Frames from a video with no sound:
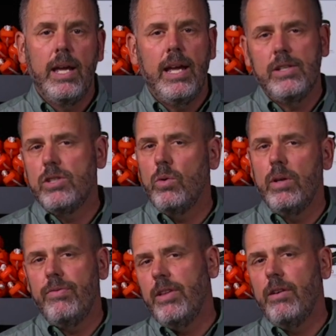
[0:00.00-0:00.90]
And so
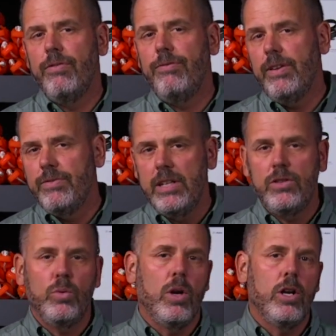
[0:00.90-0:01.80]
if there are 50
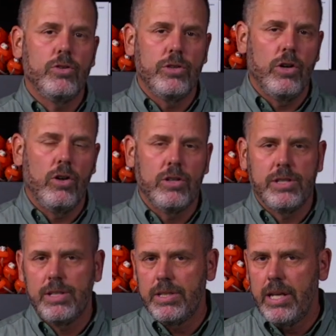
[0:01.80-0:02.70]
to 100 dogs
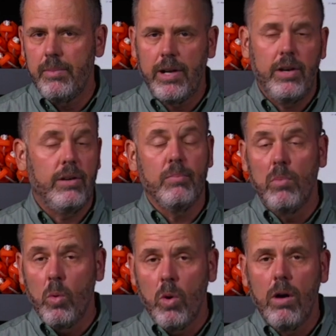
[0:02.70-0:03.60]
in the same area or
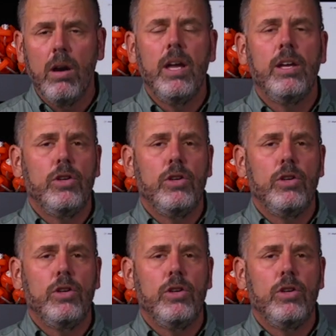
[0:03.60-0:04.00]
more,